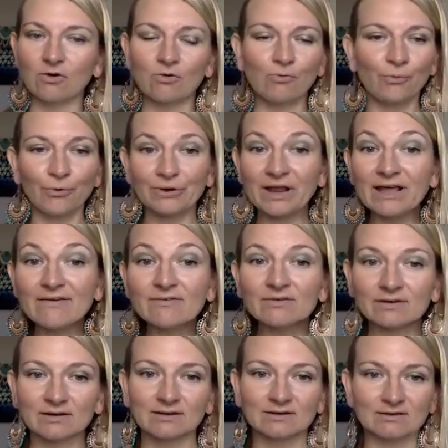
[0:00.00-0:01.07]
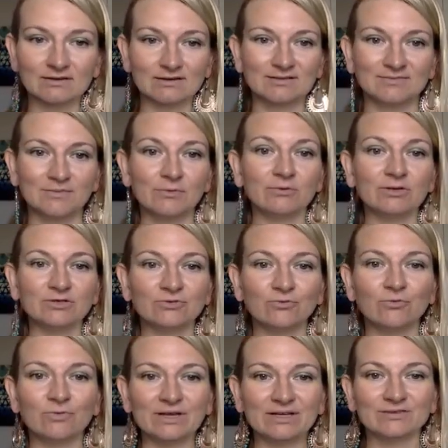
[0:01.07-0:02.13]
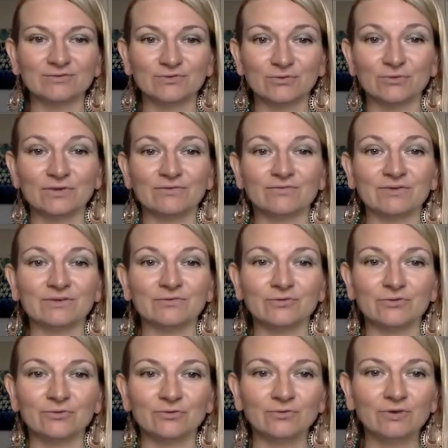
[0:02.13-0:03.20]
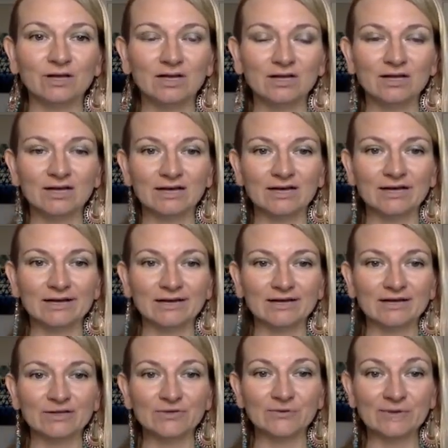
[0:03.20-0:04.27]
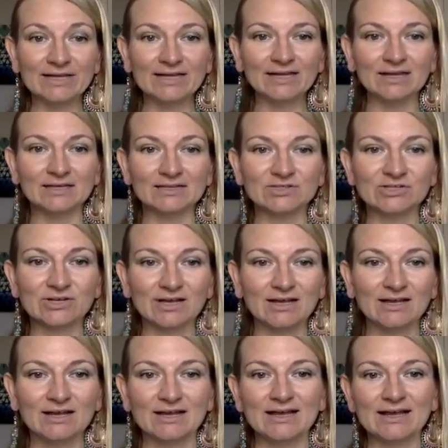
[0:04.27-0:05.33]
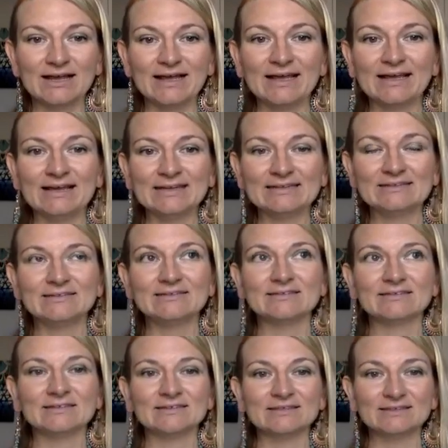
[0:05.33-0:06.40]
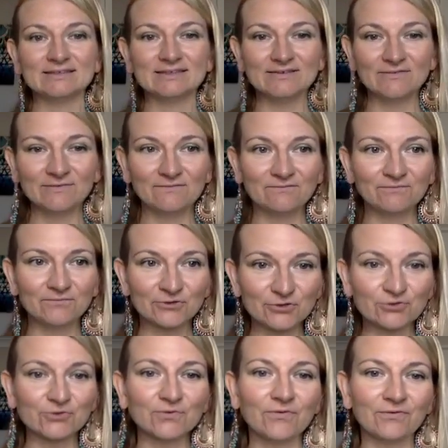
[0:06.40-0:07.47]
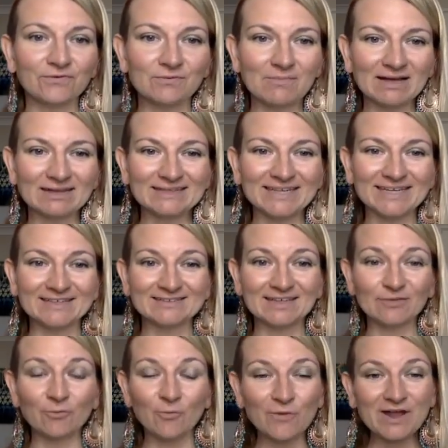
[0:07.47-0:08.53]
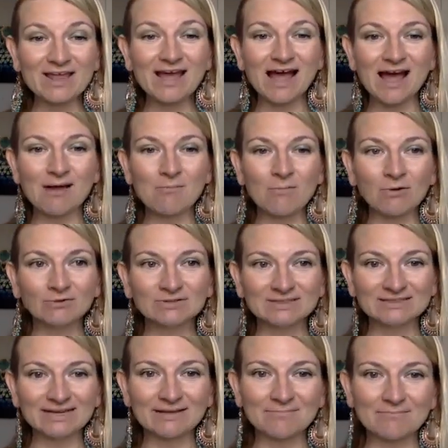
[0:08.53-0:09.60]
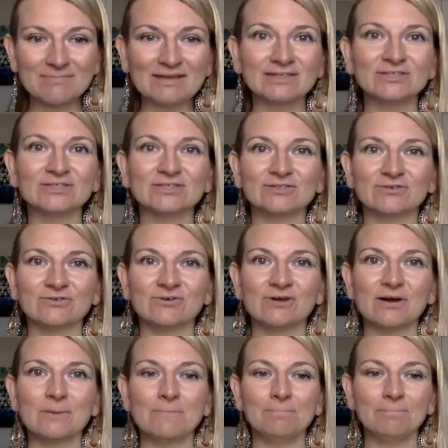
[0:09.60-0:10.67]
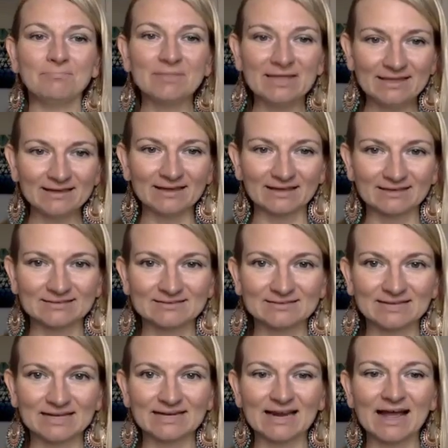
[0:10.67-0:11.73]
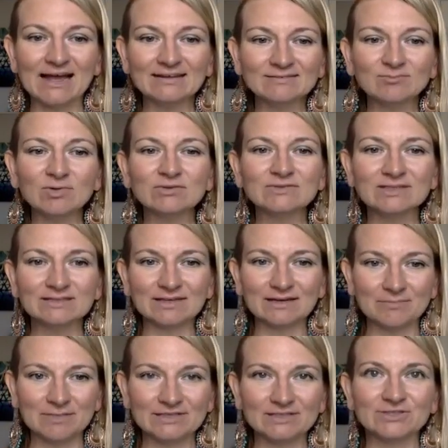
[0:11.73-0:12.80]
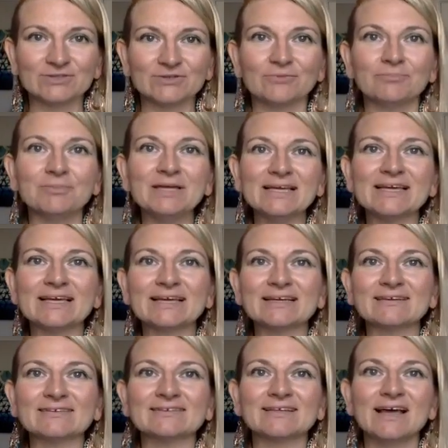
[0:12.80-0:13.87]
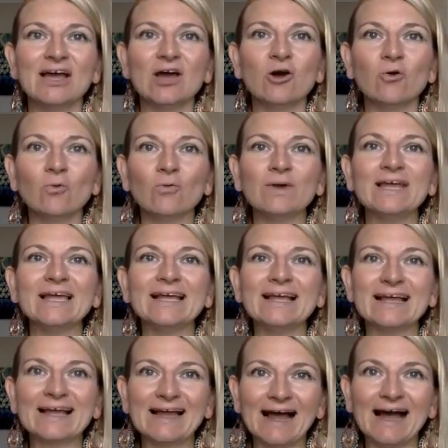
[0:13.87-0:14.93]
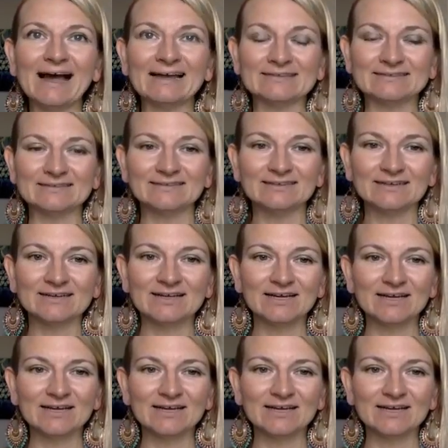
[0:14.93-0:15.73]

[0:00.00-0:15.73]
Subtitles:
or whatever spiritual ways of doing things you engage. And the truth of the matter is that we are multidimensional beings, and as multidimensional beings, we can